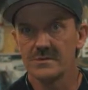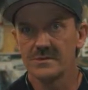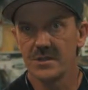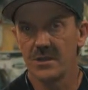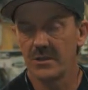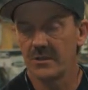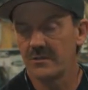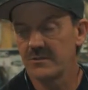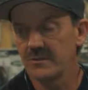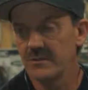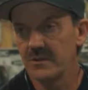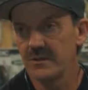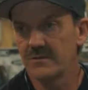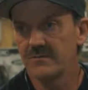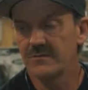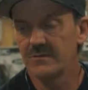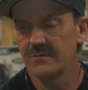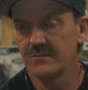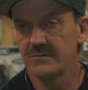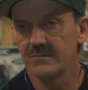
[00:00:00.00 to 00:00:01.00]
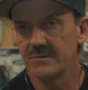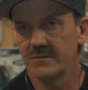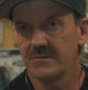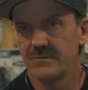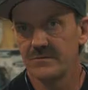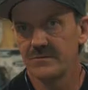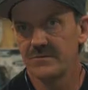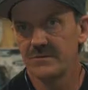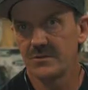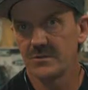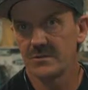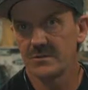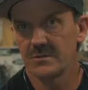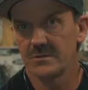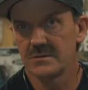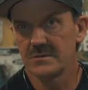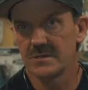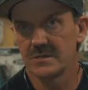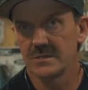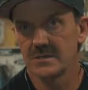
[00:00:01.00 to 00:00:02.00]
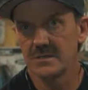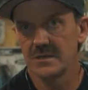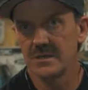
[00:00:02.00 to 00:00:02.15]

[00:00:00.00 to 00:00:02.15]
So you know, if you've if you've got uh,